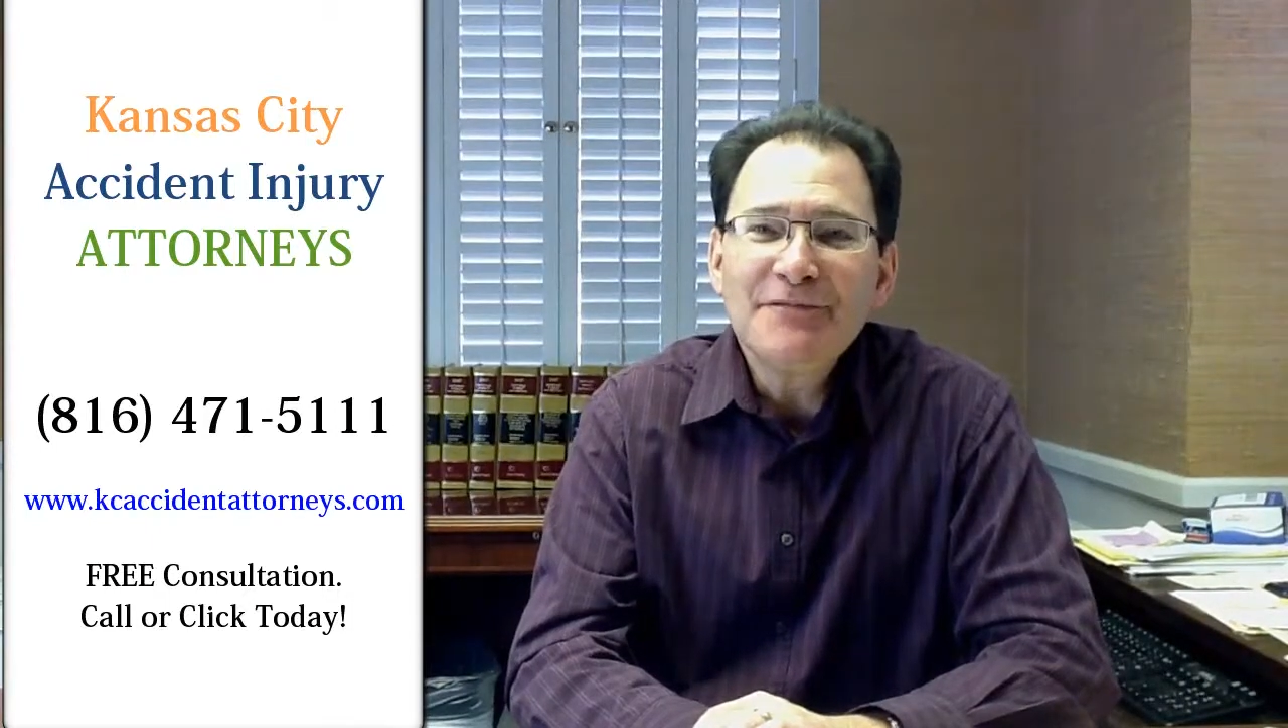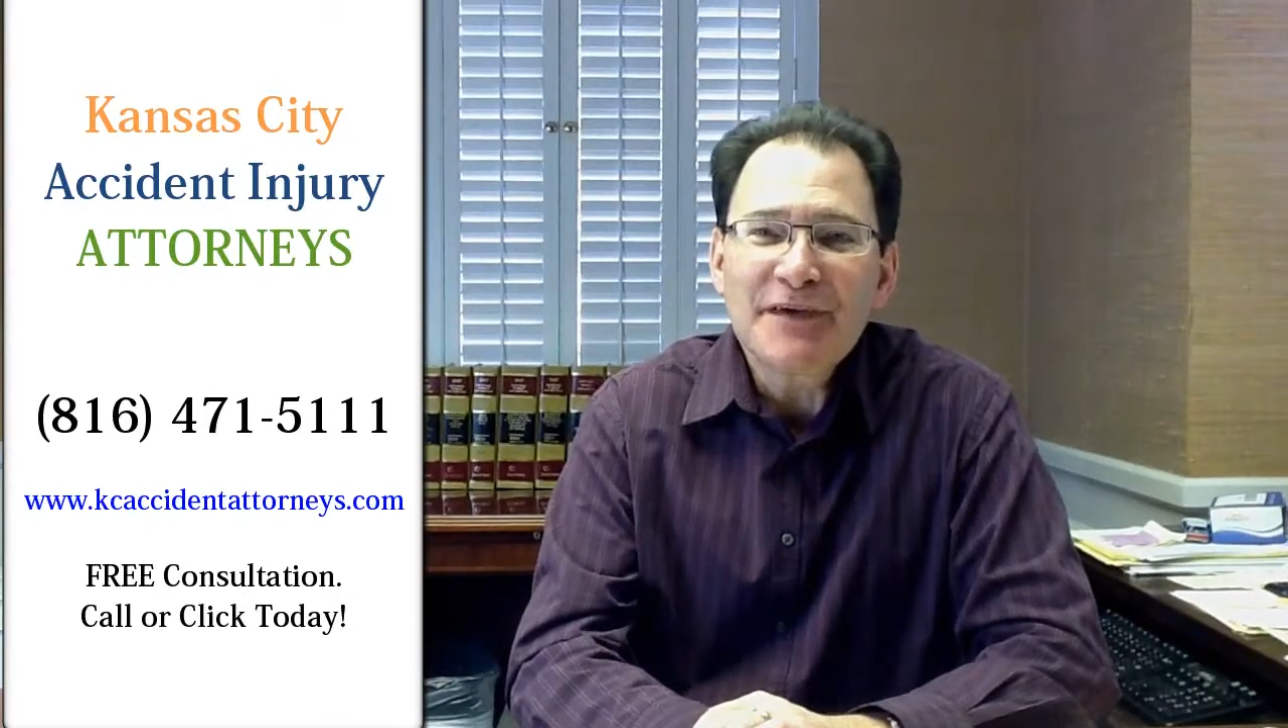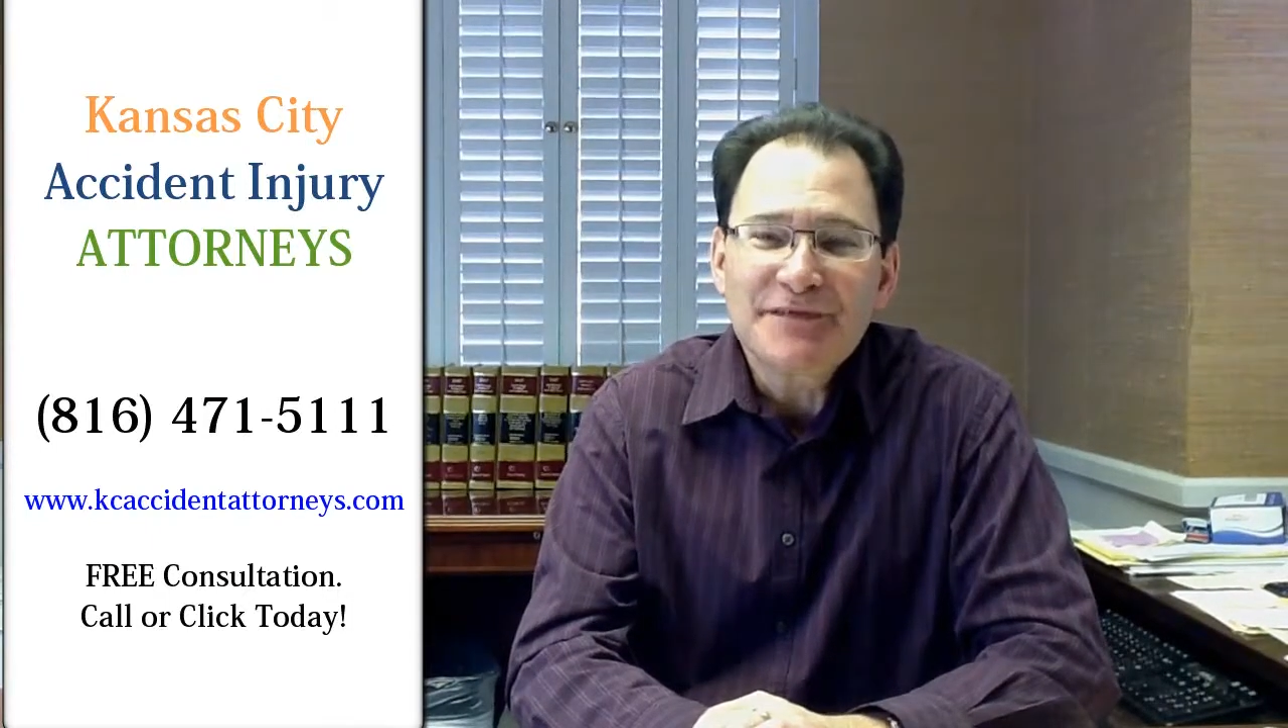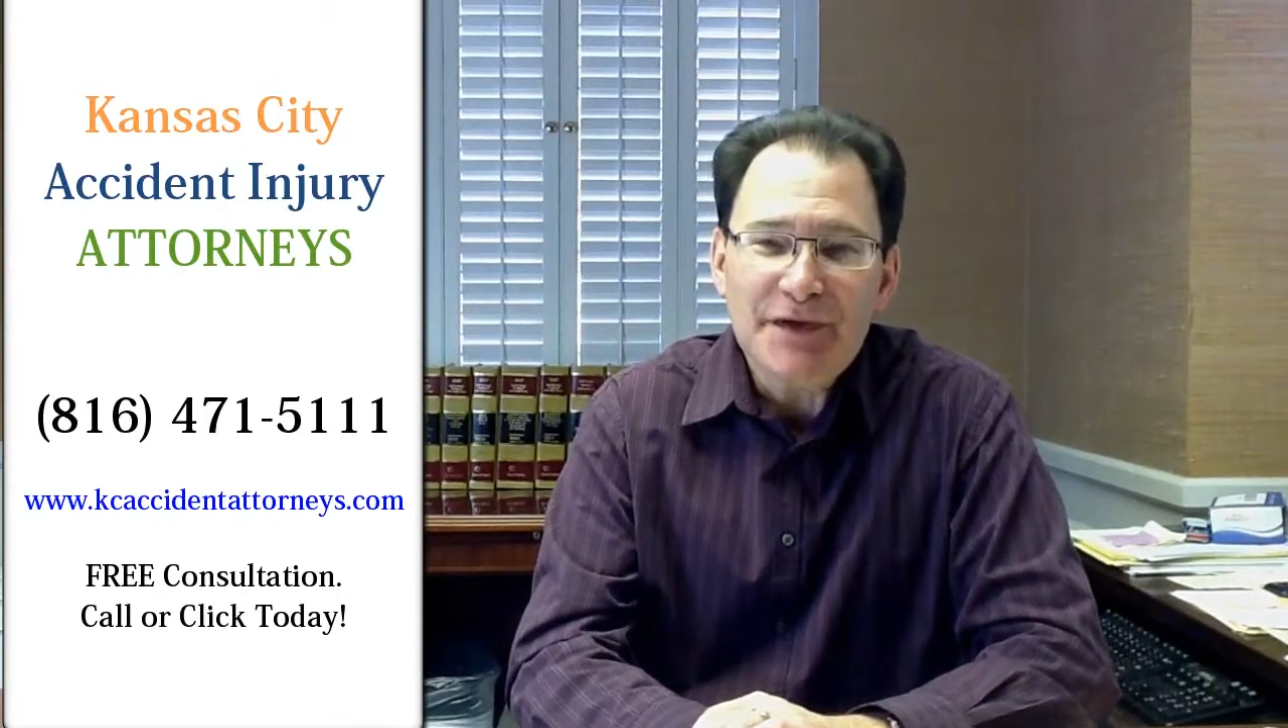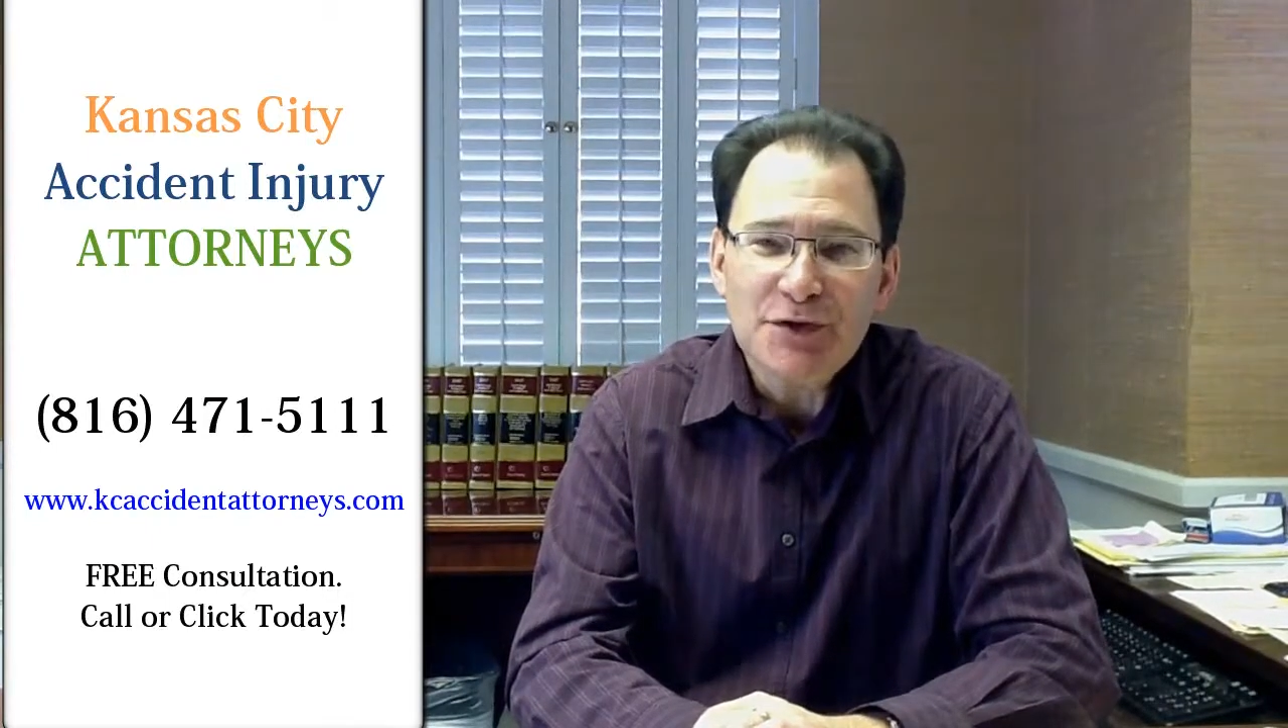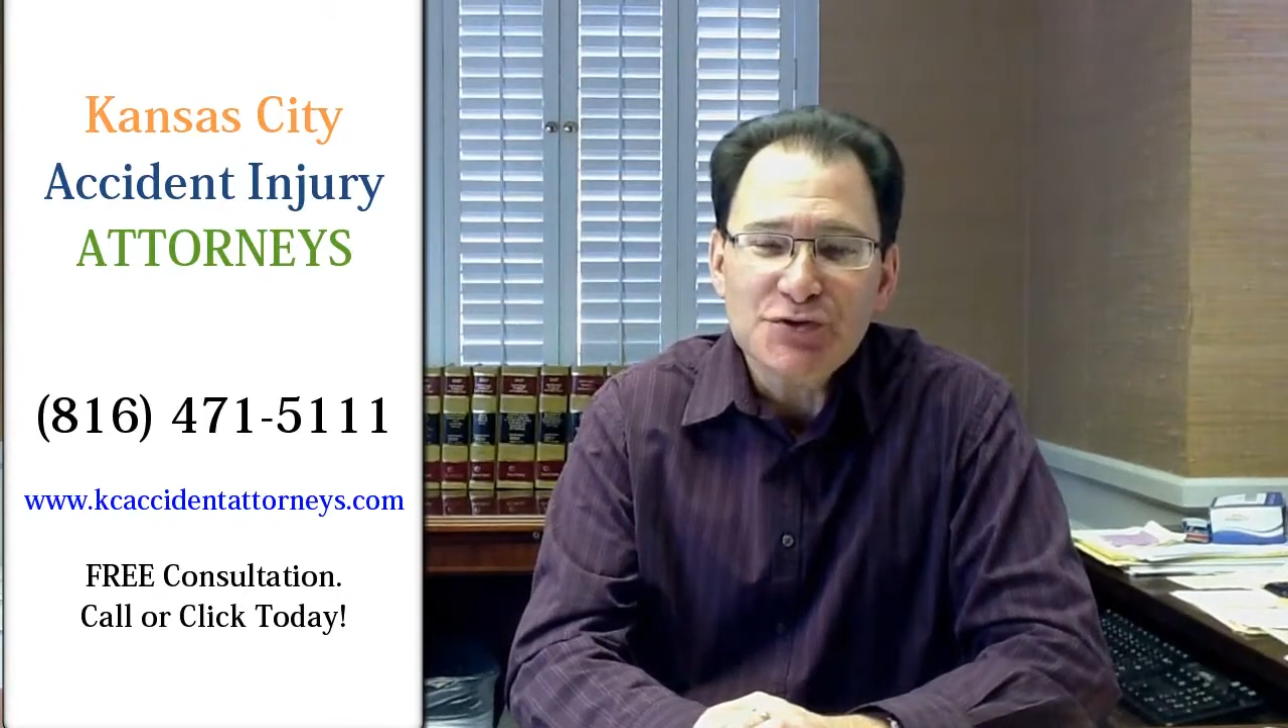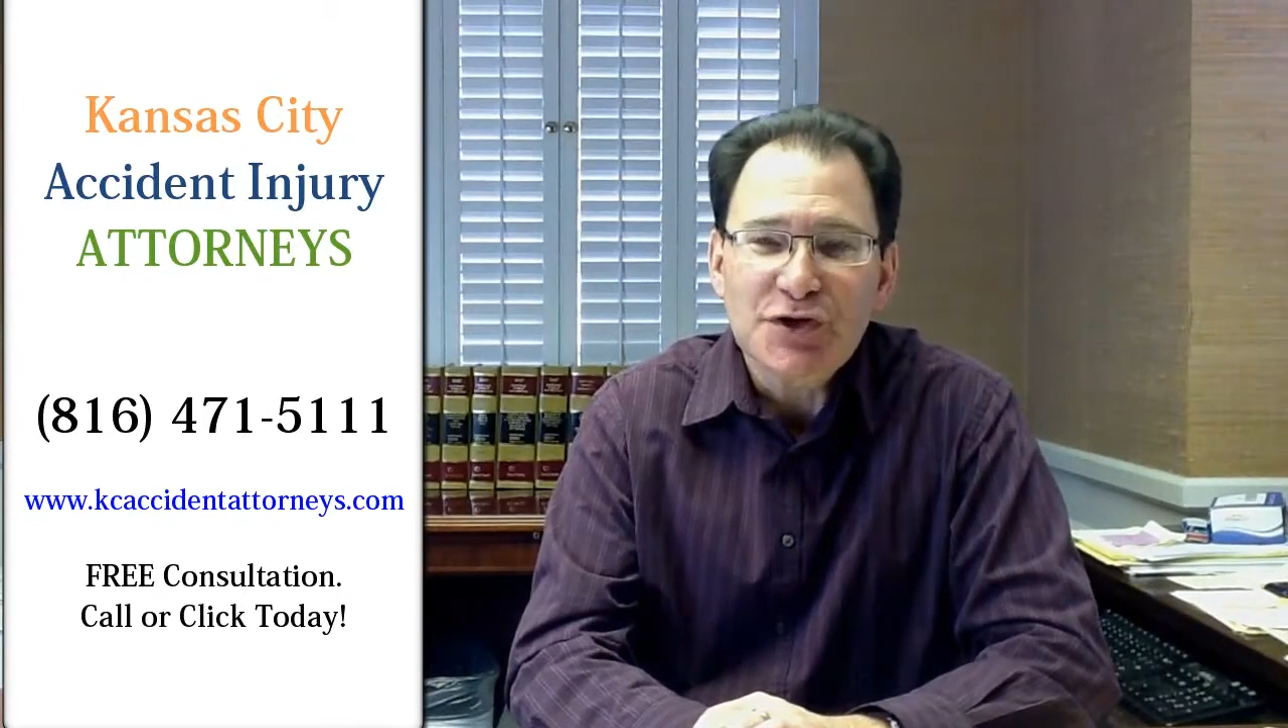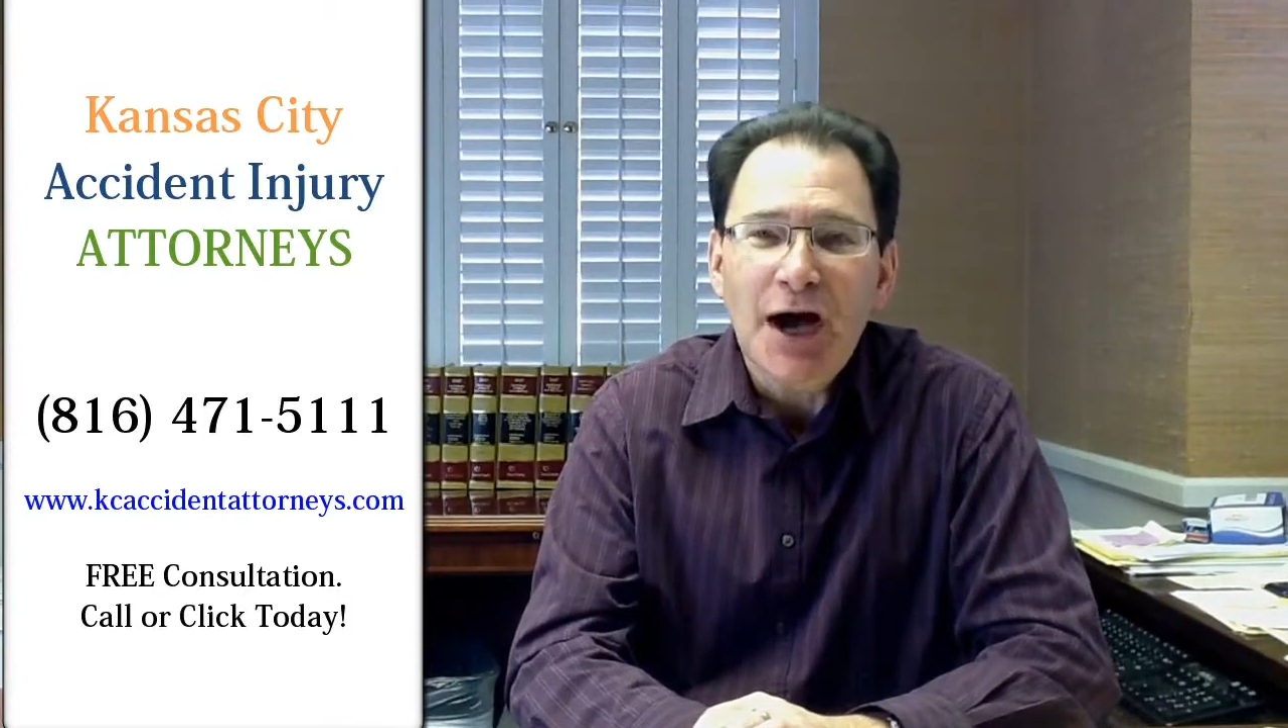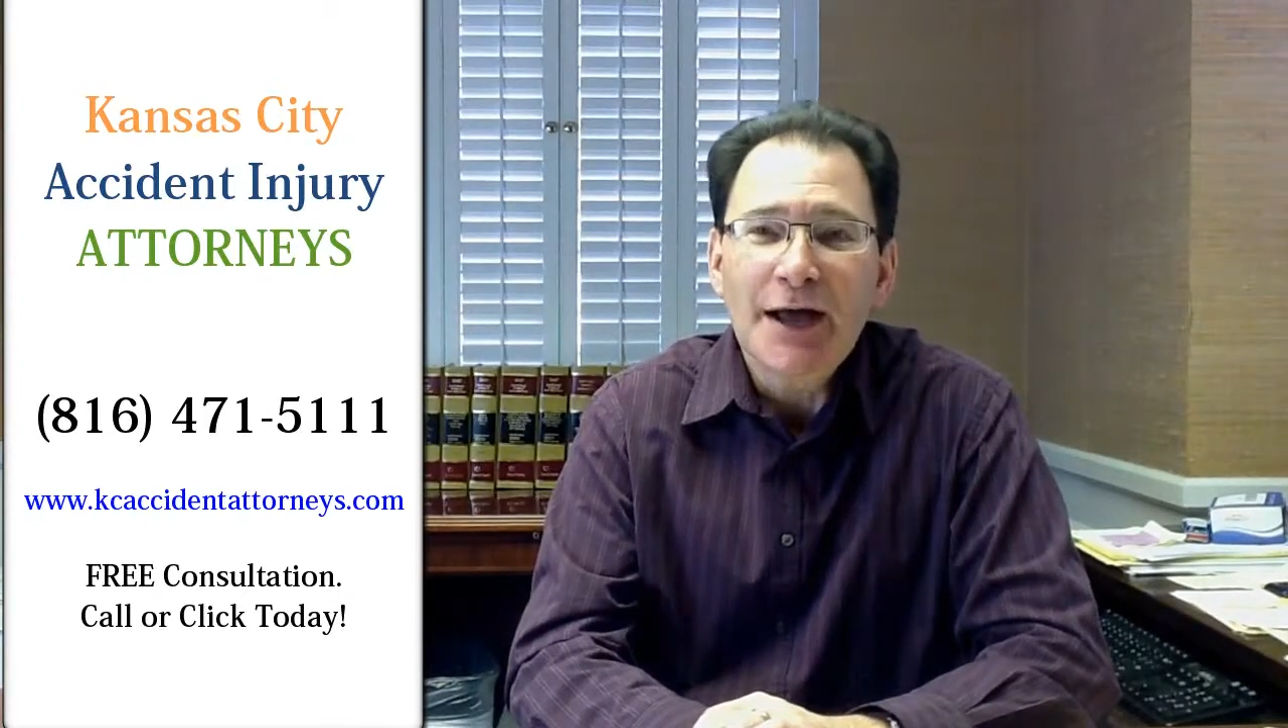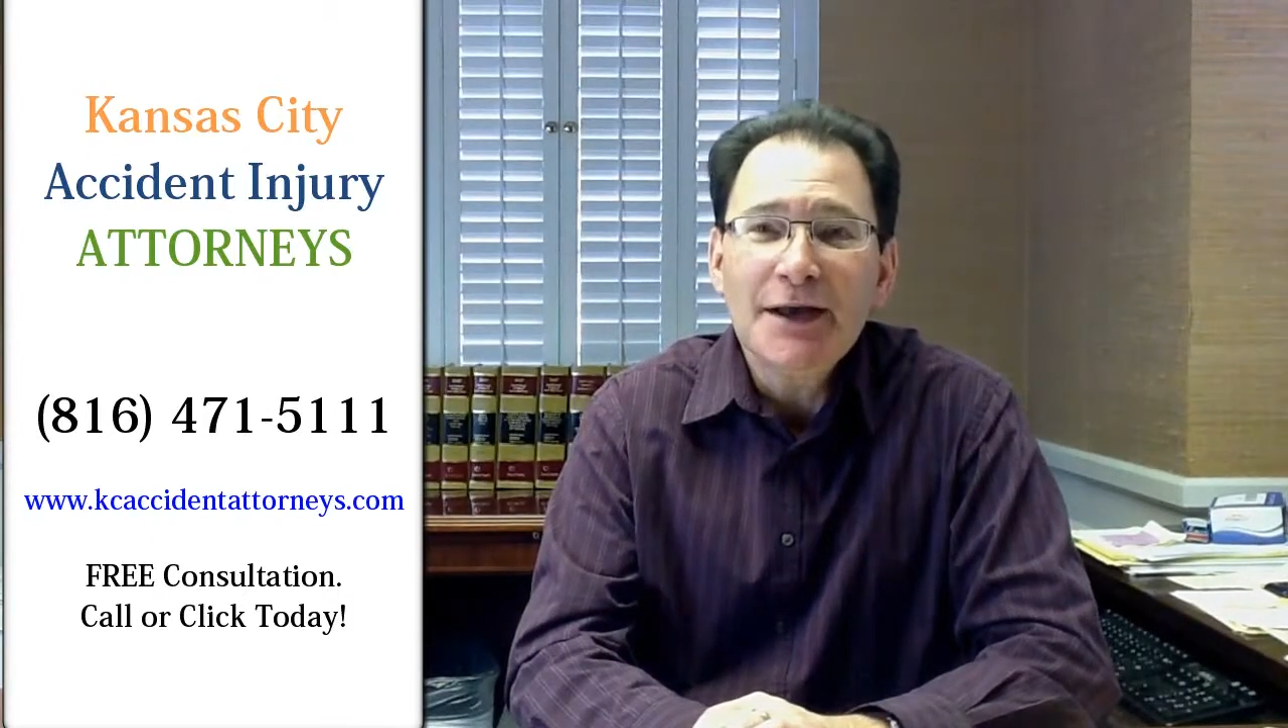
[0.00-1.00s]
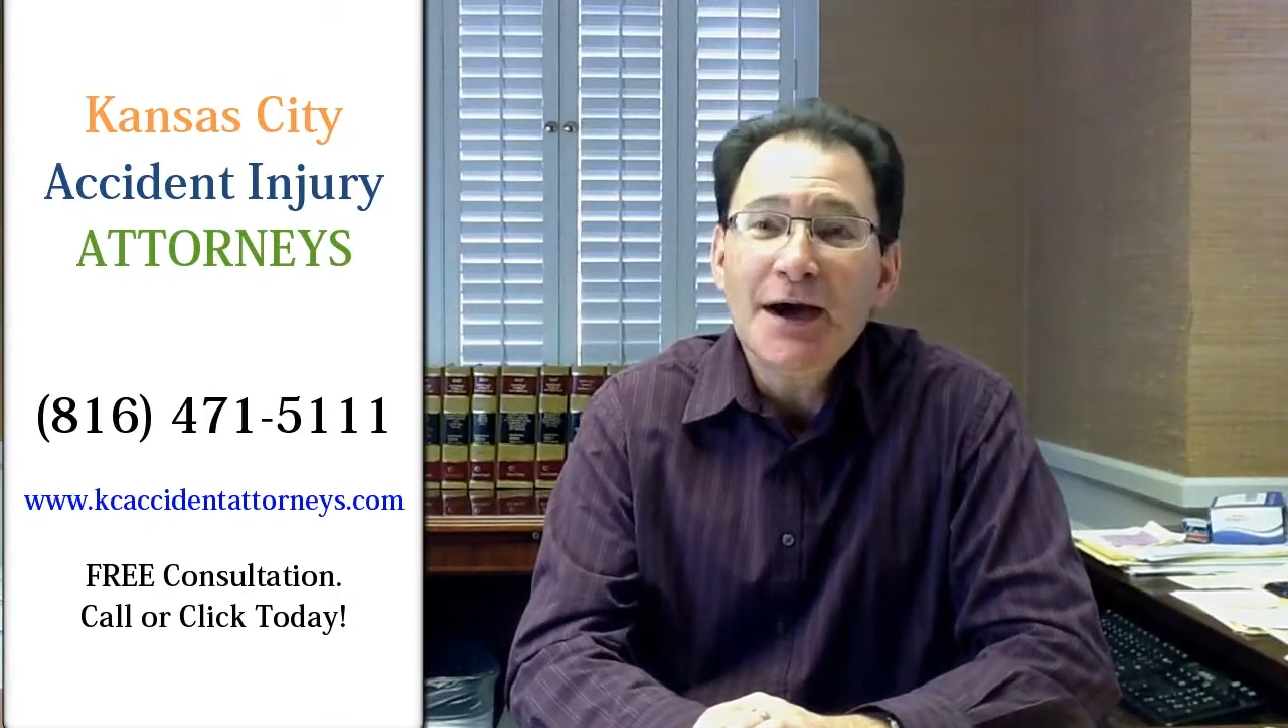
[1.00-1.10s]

Vic Finkelstein,